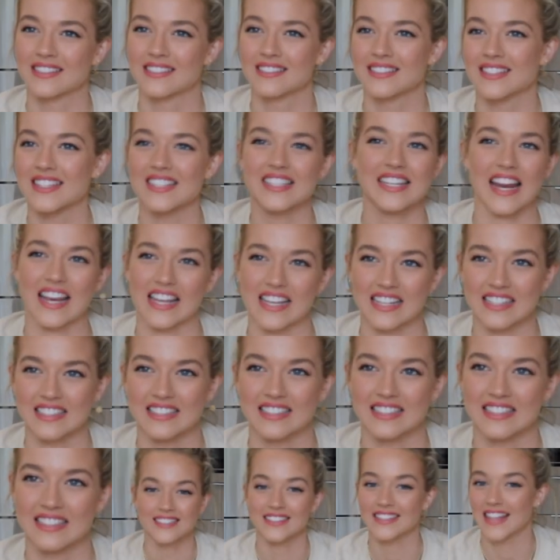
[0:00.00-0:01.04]
just hit
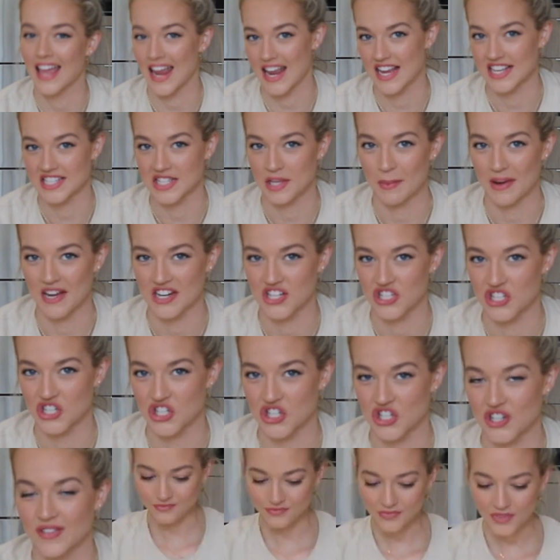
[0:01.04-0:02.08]
it. Thank you so
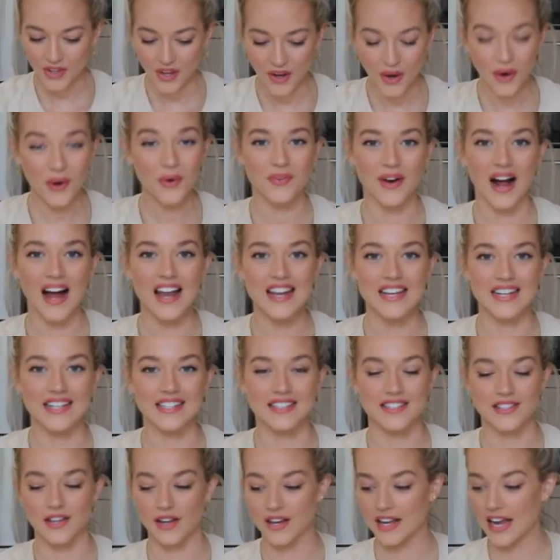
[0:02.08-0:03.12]
much.
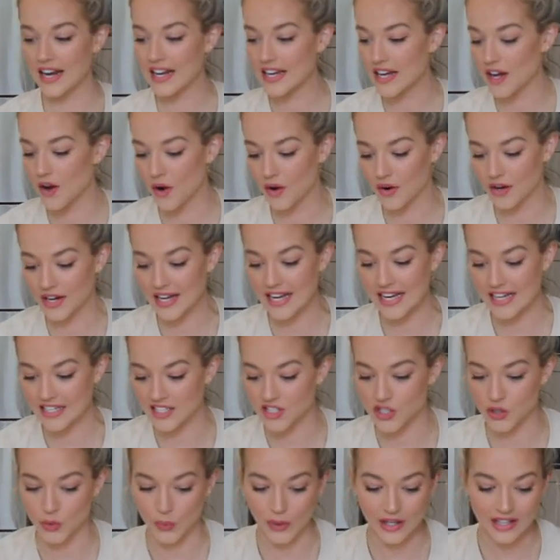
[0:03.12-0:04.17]
Alrighty, so getting on
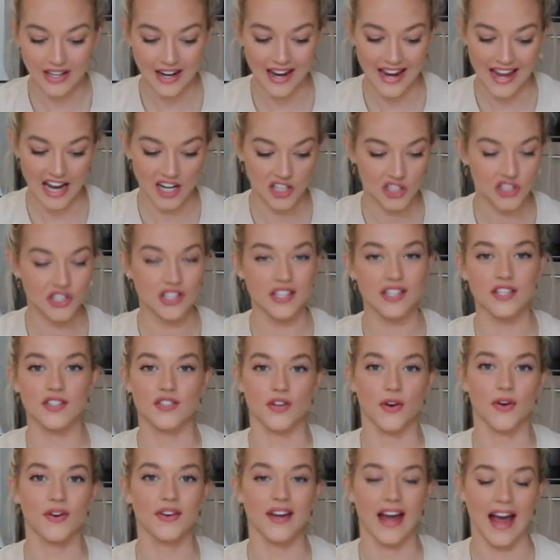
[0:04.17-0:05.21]
into it, I actually
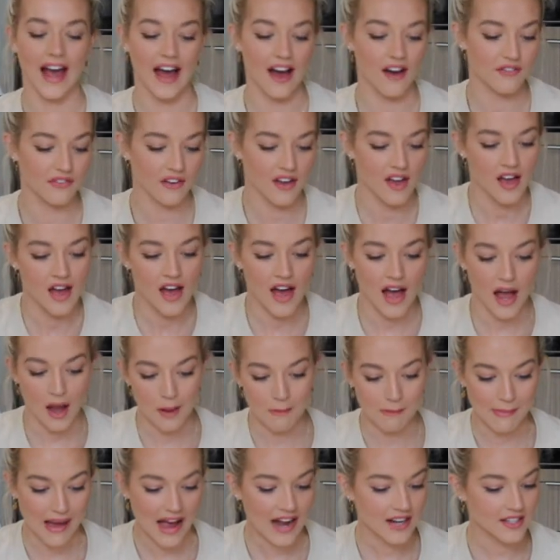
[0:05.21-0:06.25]
don't have
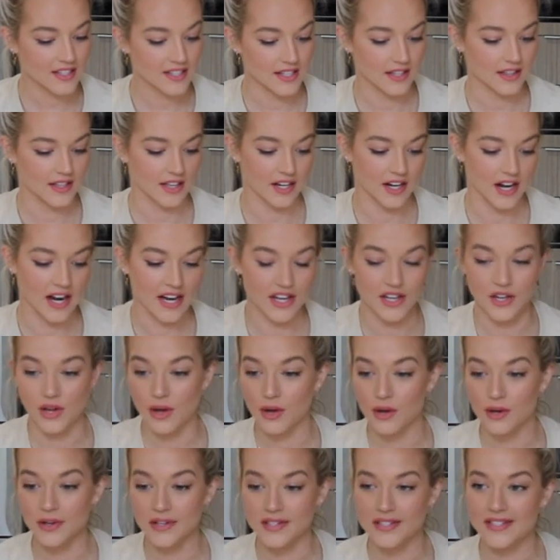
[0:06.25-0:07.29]
a mat that I
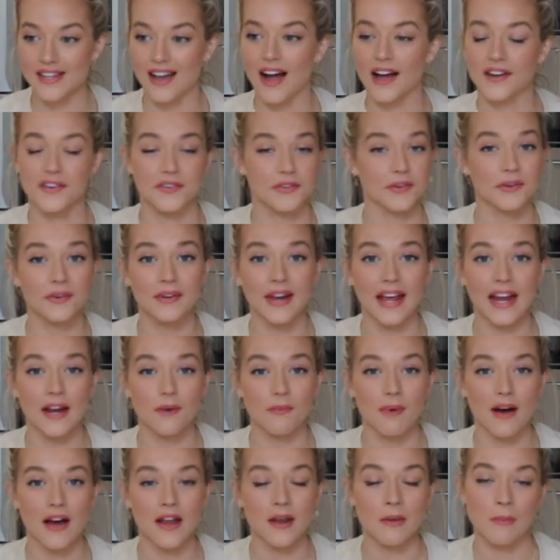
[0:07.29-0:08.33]
use. I do need
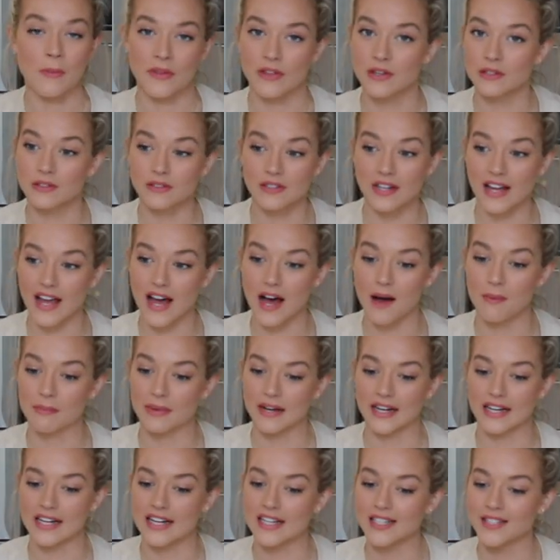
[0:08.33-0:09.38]
one, I'm on the lookout,
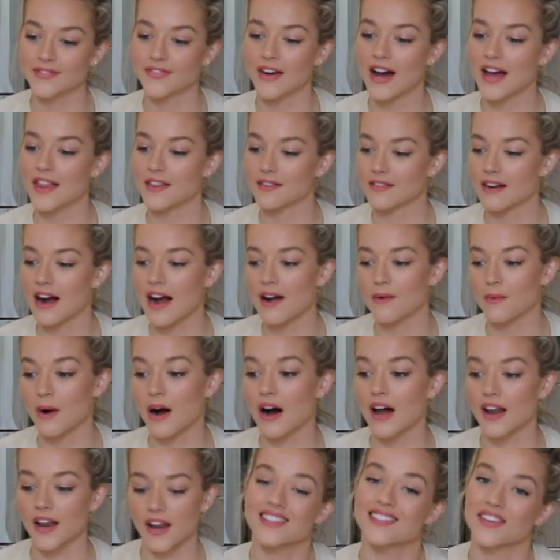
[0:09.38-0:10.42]
but I need to find the right
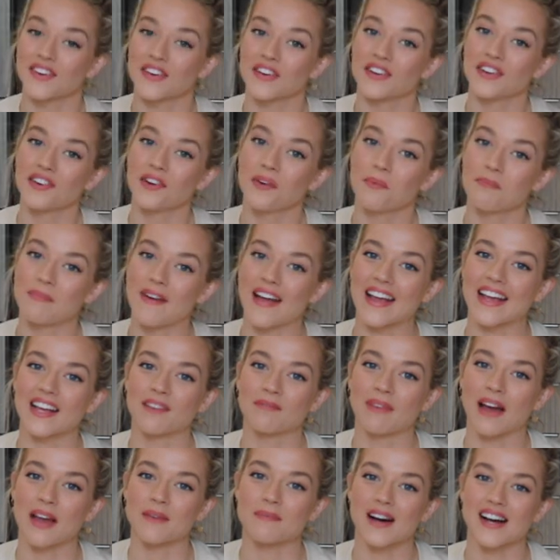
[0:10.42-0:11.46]
one. So
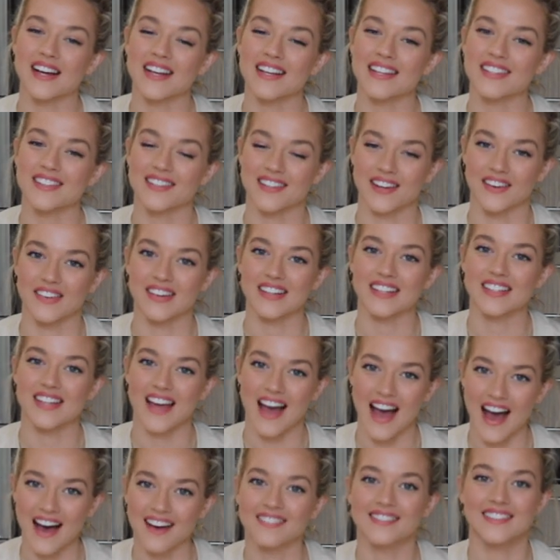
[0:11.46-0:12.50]
baking paper is going to
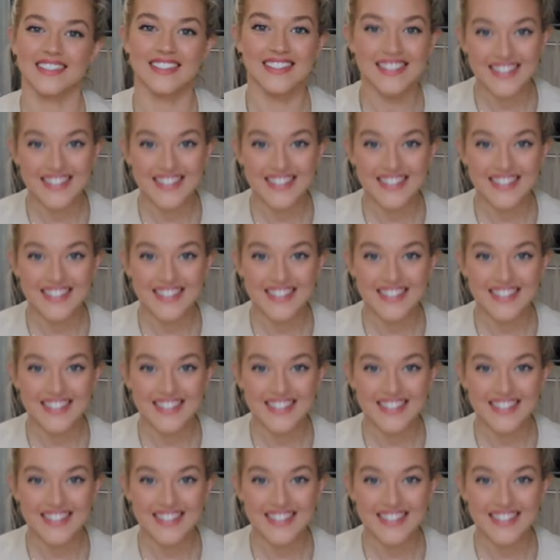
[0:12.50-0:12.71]
have to